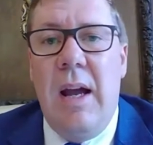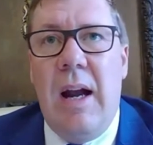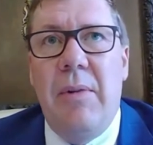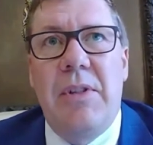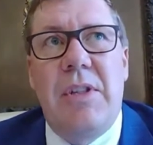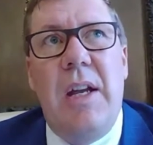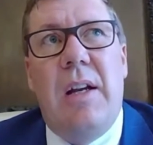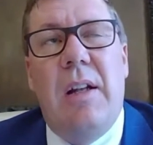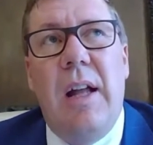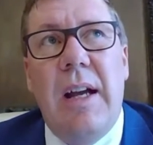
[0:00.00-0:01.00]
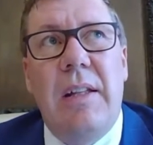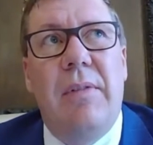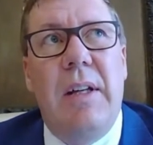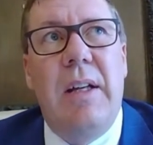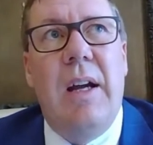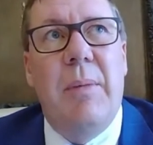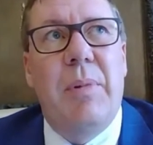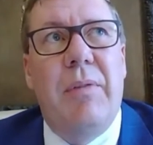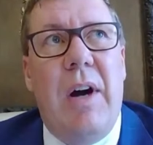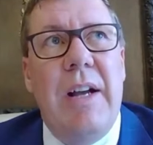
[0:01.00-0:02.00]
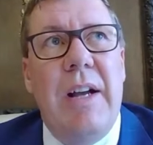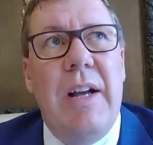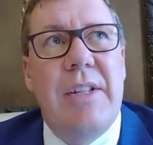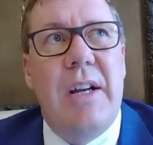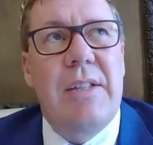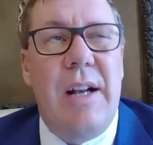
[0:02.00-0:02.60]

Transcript: And I would say collectively provides us,